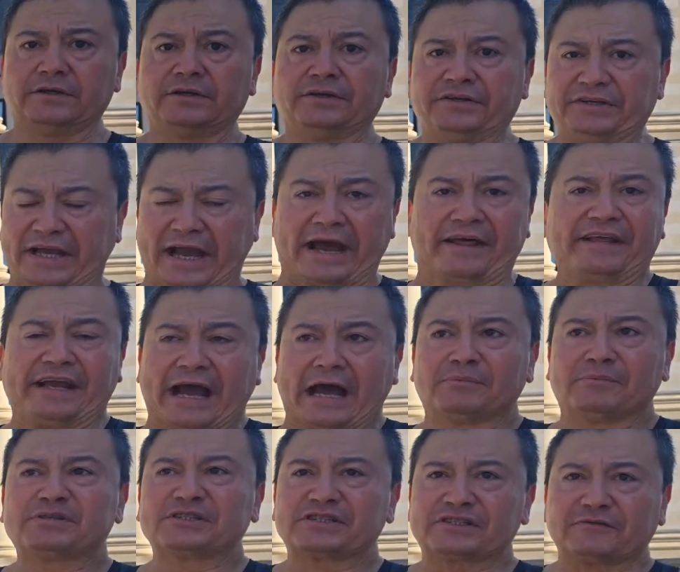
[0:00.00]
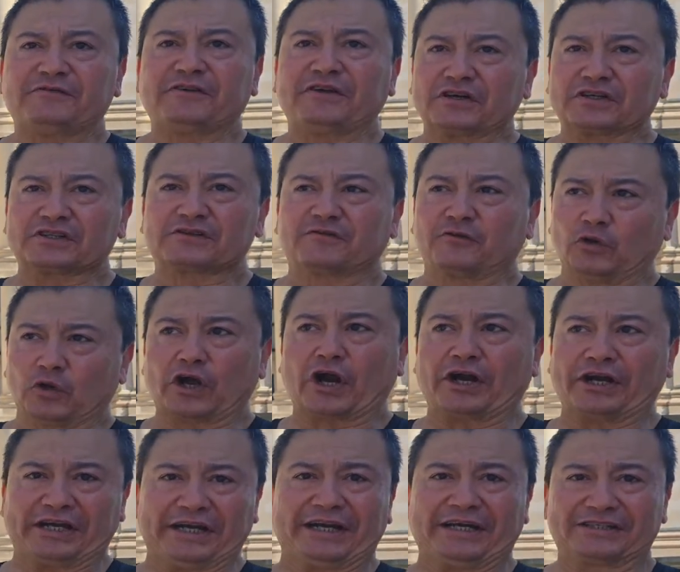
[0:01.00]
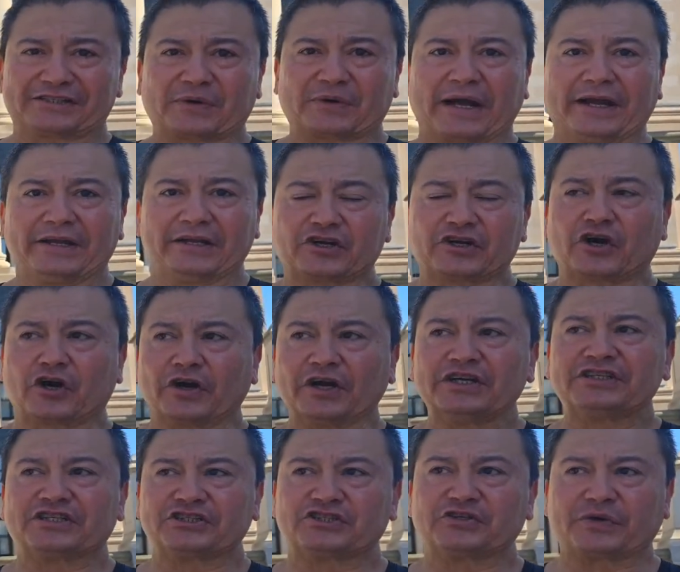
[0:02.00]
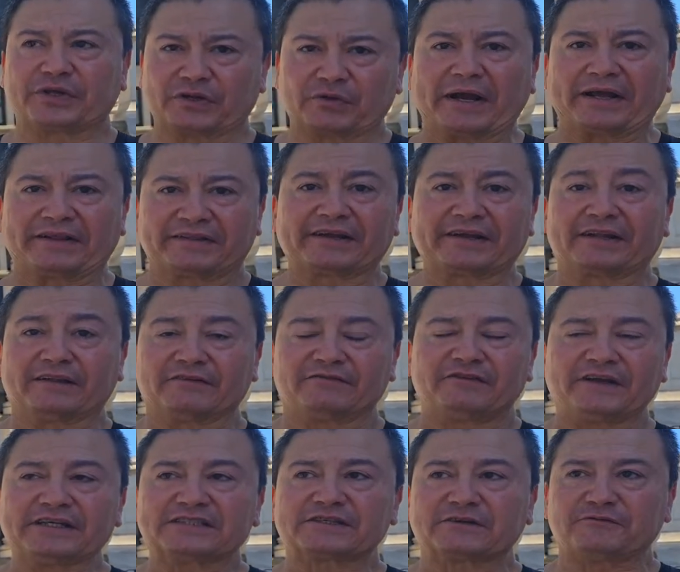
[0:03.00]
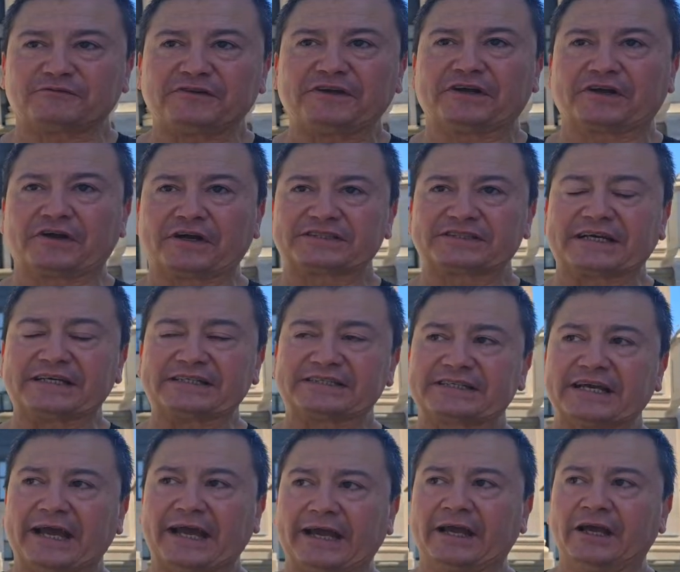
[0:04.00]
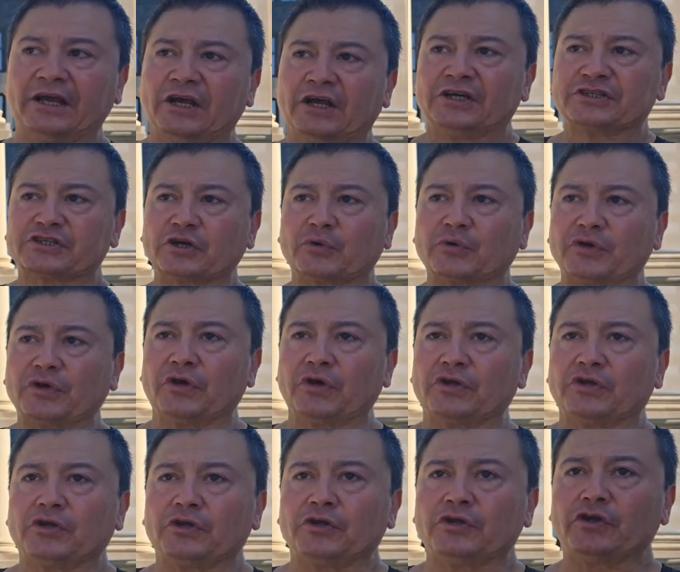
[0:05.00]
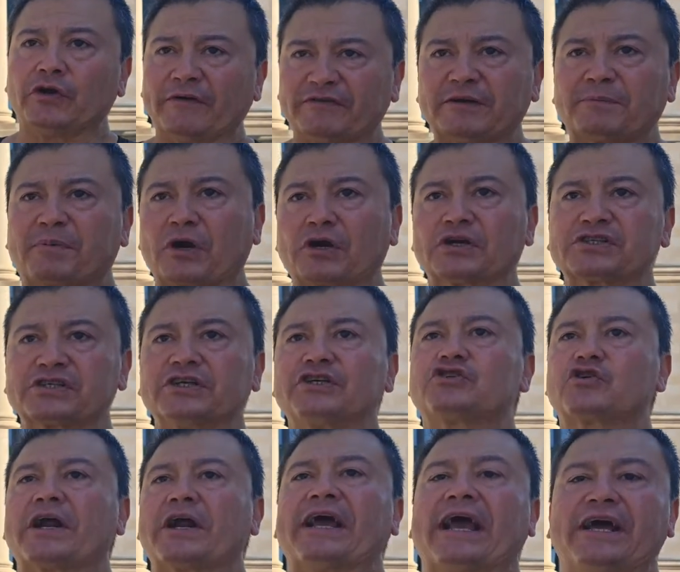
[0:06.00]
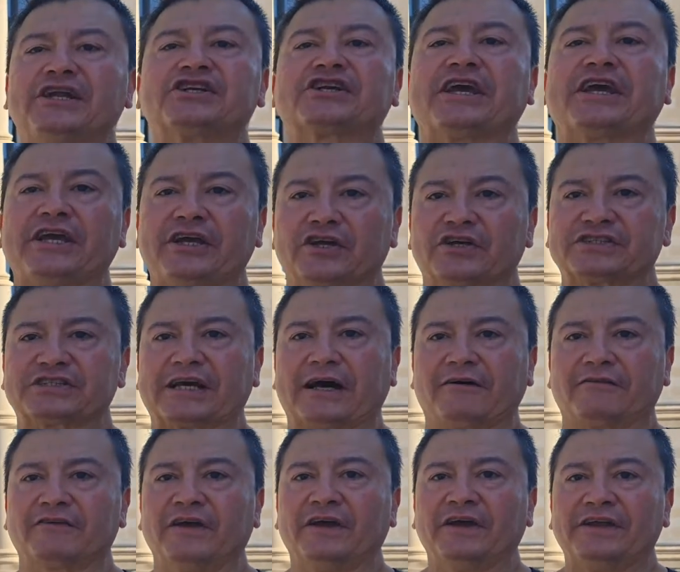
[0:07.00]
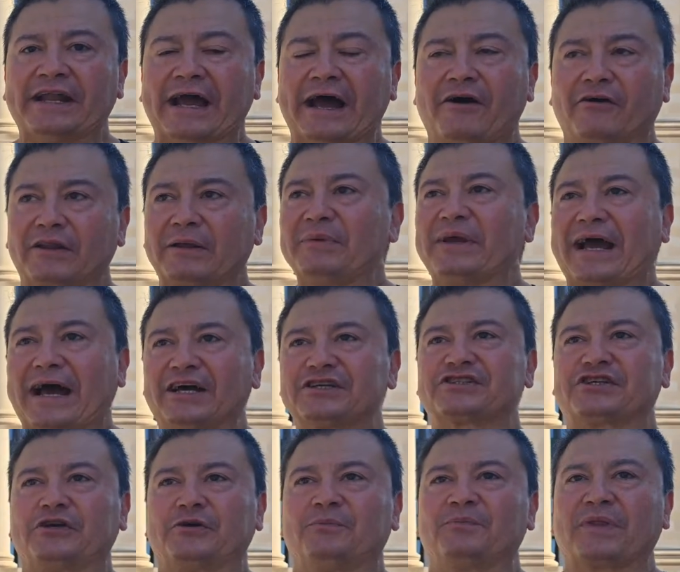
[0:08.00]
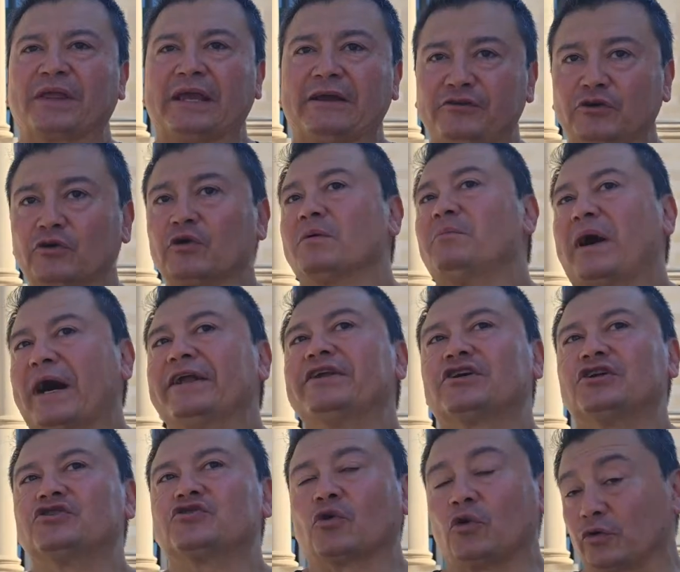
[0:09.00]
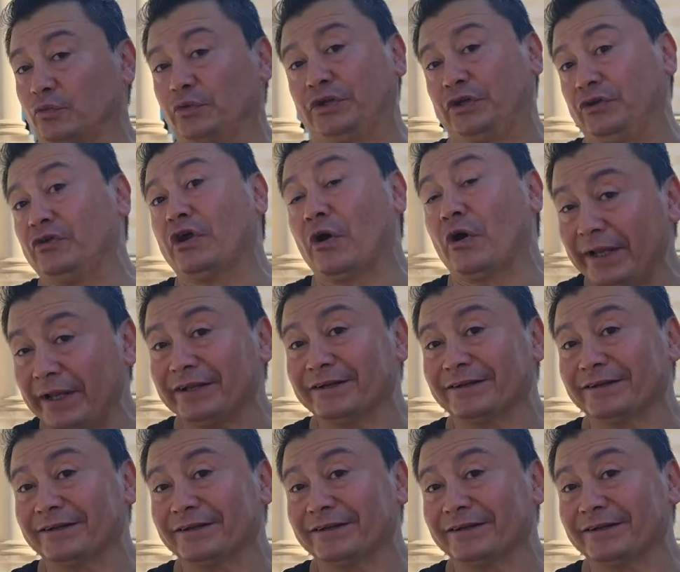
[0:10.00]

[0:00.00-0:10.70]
Yeah, the absence of fear is foolhardiness, right? Courage is doing the right thing in the face of fear, as they say. So you have to personally try to educate yourself. Now, let me ask you, if you were mind controlled, would you know it?